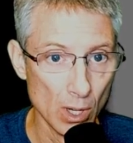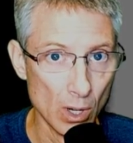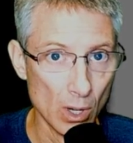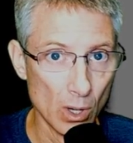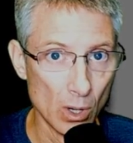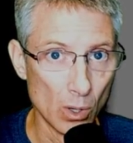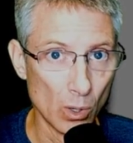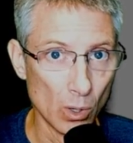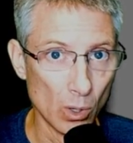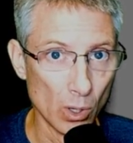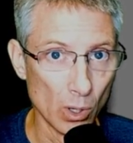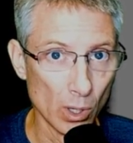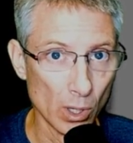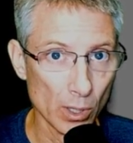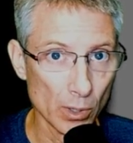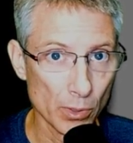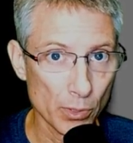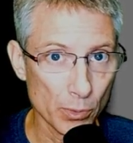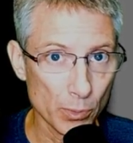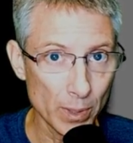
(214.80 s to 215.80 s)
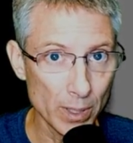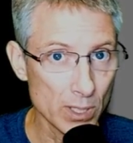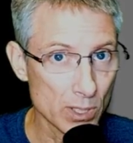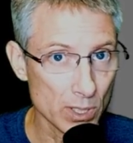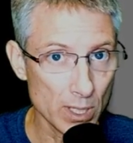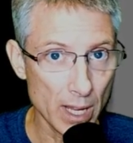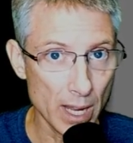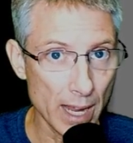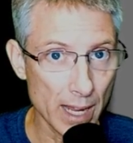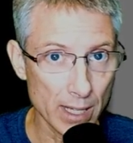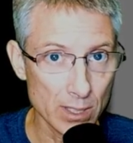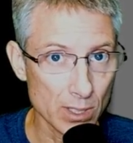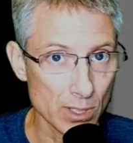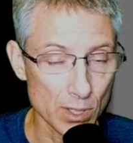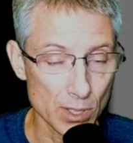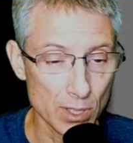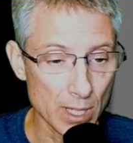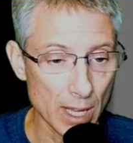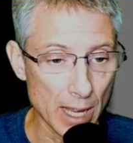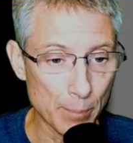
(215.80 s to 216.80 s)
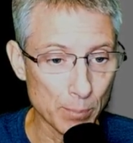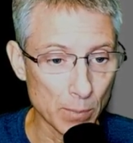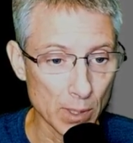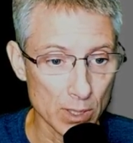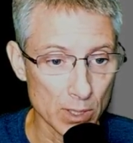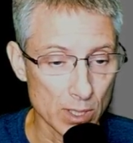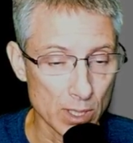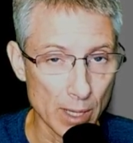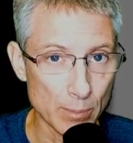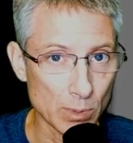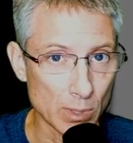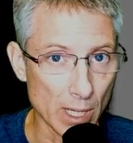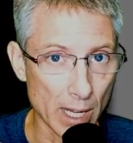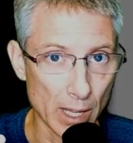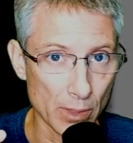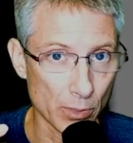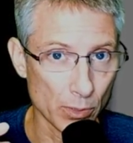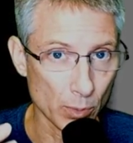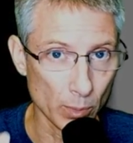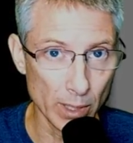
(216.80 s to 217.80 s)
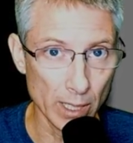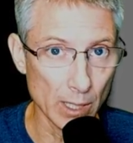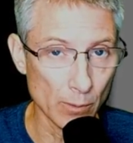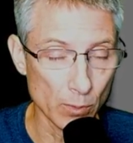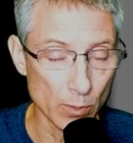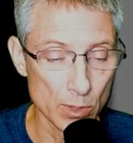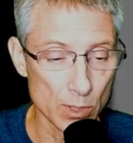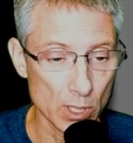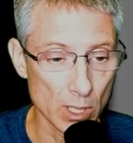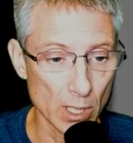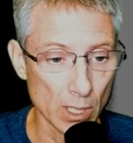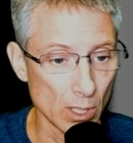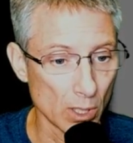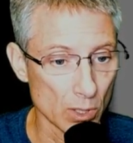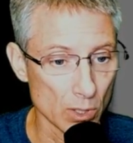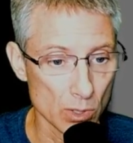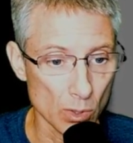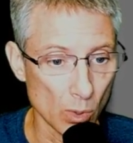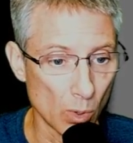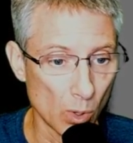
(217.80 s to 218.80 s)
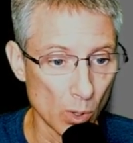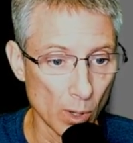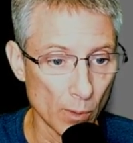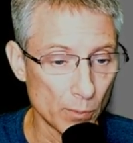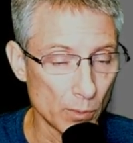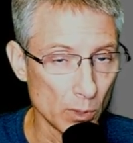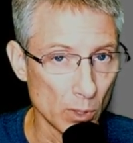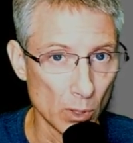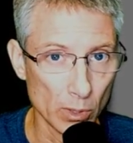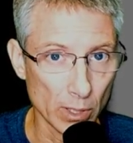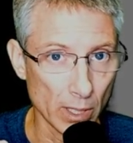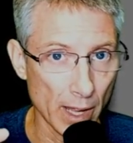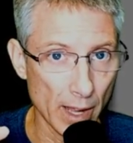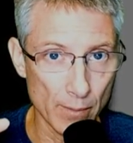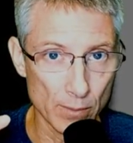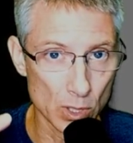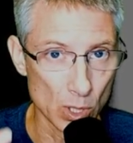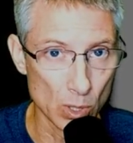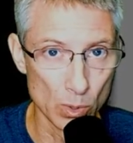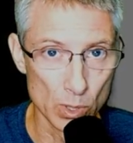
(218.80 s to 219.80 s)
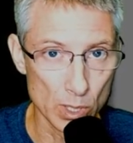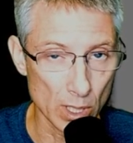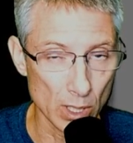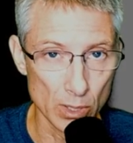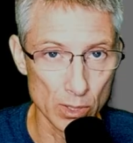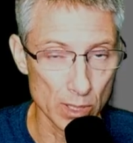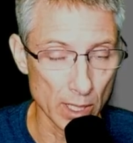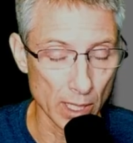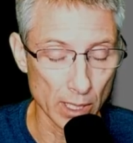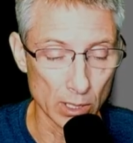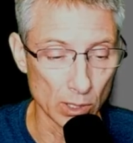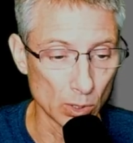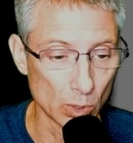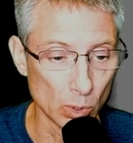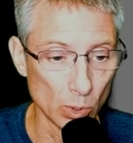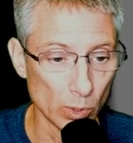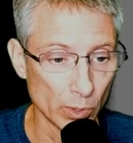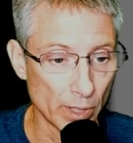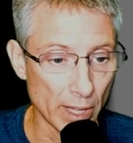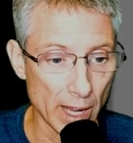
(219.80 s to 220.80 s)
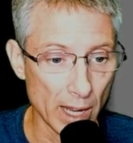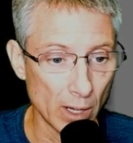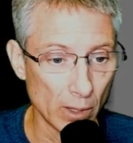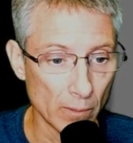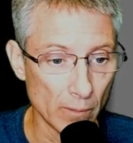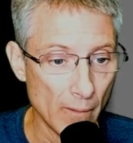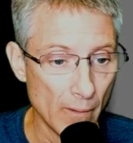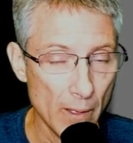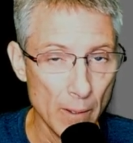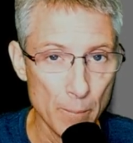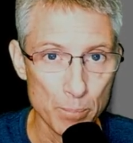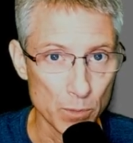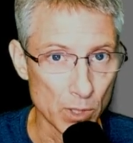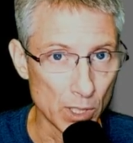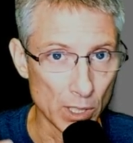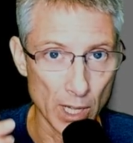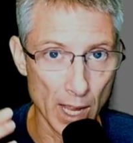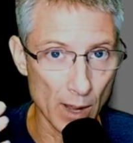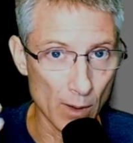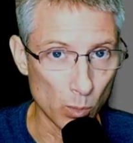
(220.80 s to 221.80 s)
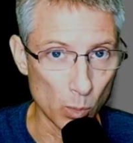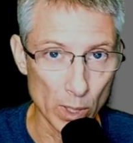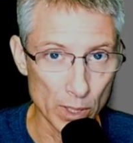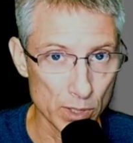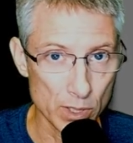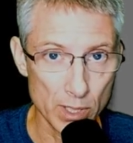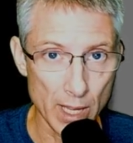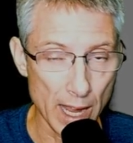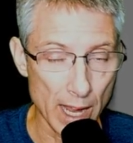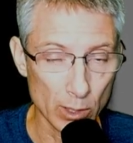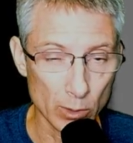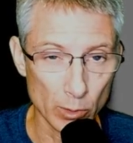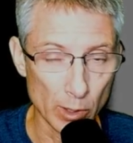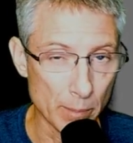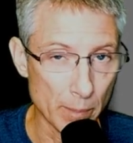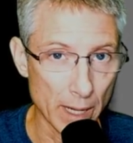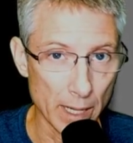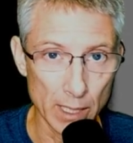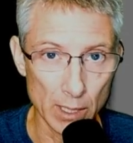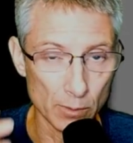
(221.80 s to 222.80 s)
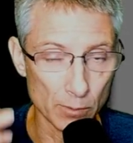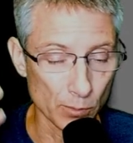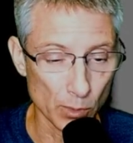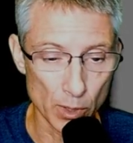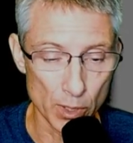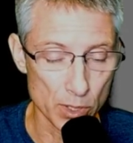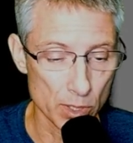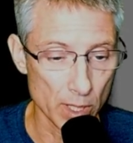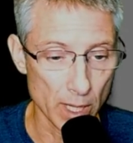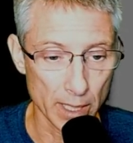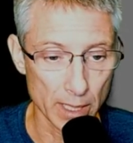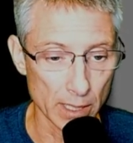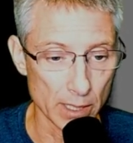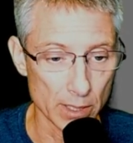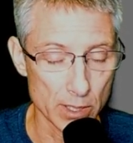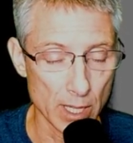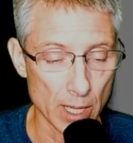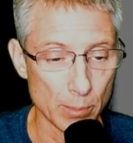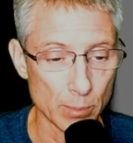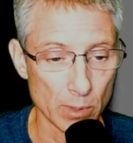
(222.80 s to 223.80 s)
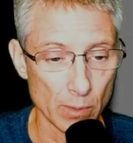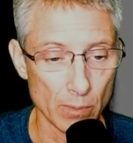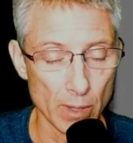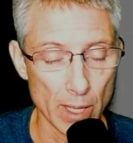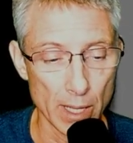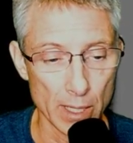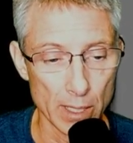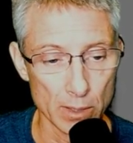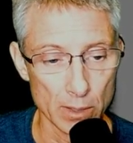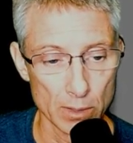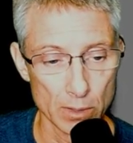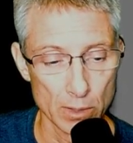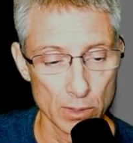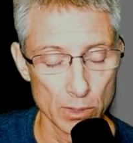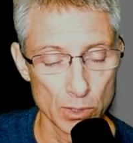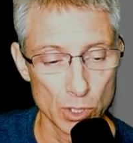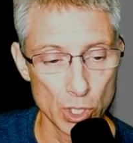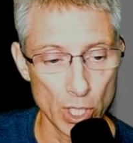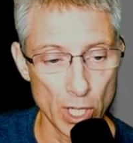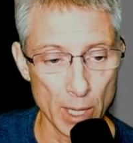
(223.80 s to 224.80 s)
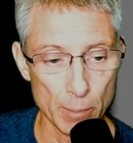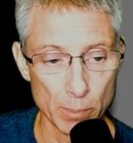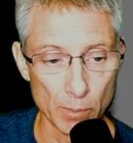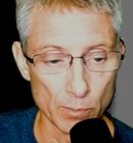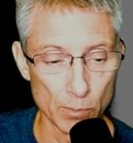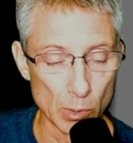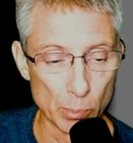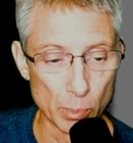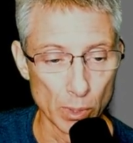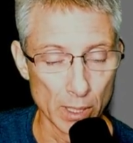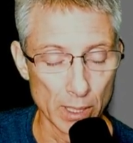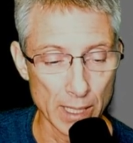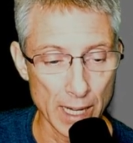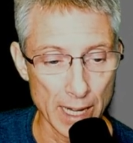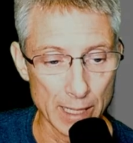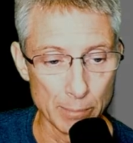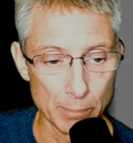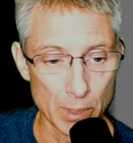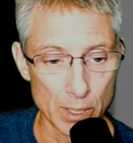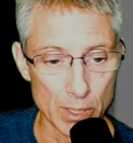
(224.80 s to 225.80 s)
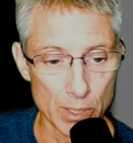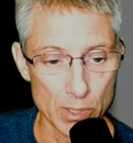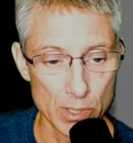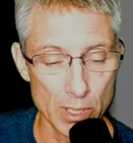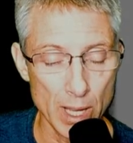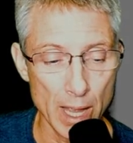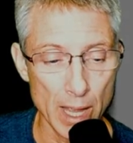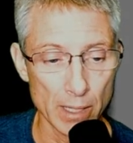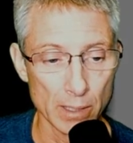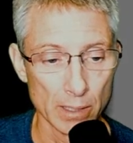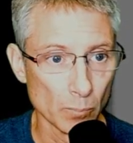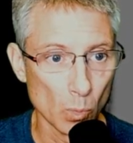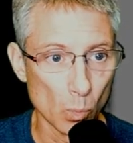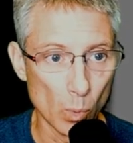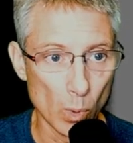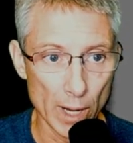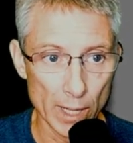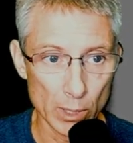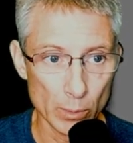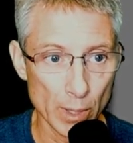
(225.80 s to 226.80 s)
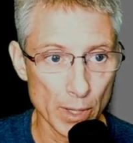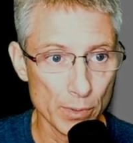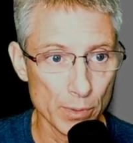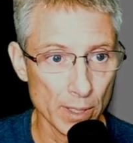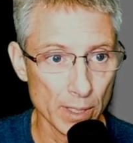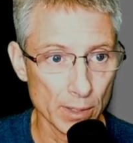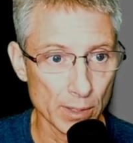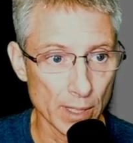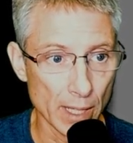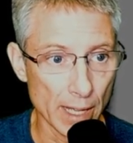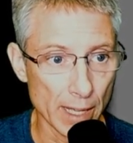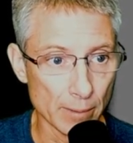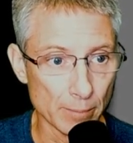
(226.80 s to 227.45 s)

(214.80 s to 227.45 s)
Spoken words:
or 3 stacks to stop the attempt on 3 different skills, or if you only have 2 skills that can cool down, you'd have 1 stack remaining for a second attempt of that champ if you put a 9-piece set. Why do I think that?